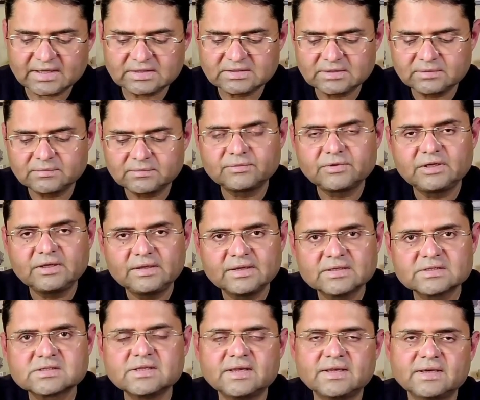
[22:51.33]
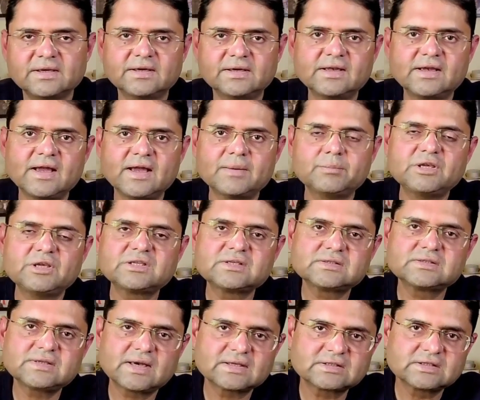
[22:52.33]
ambitious action is
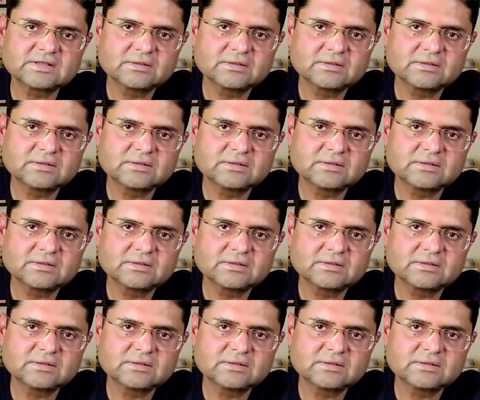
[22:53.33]
needed.